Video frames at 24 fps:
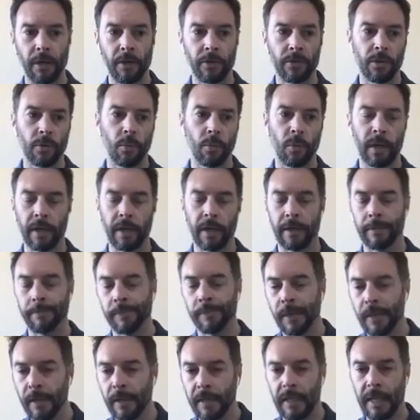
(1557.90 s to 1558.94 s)
so wherein
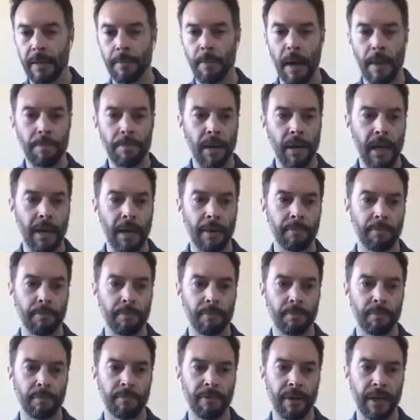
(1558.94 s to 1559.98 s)

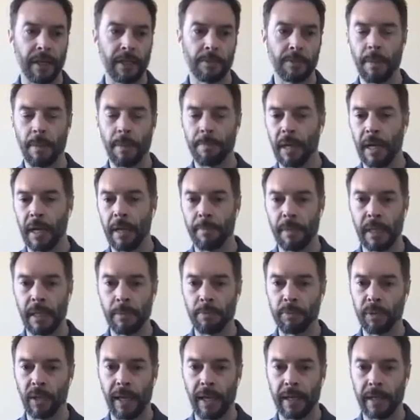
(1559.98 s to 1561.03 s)
fans might buy a mini
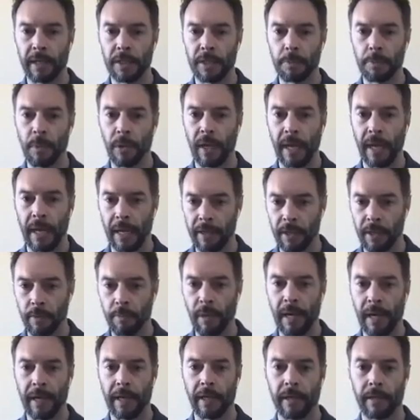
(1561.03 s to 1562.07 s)
plan in Spokane, they're
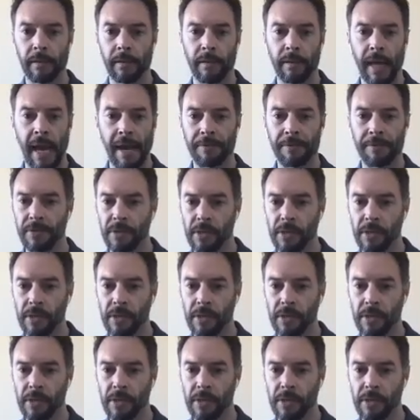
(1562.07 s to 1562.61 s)
buying half